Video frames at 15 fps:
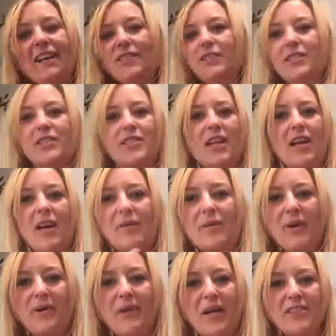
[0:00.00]
And she said, I don't
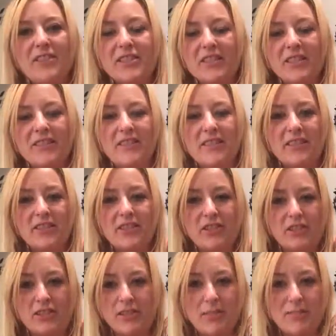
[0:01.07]
know. They're
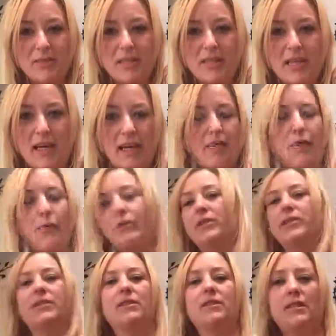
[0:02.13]
just something that I've
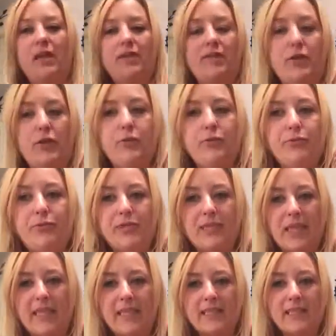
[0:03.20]
used.
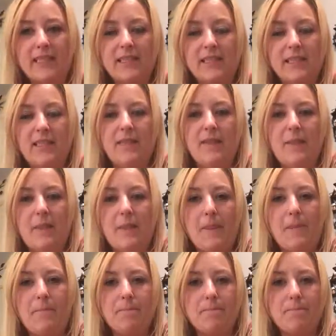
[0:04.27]
Like, it's,
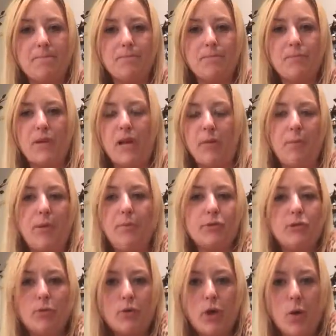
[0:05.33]
yeah, people
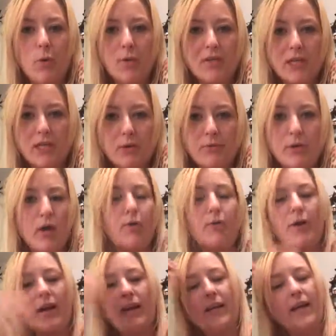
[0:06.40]
don't know what they don't know,
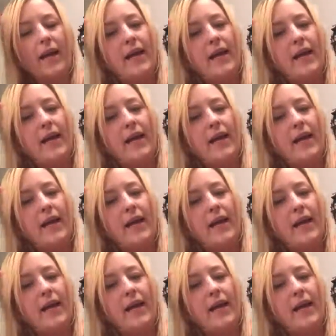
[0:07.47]
right?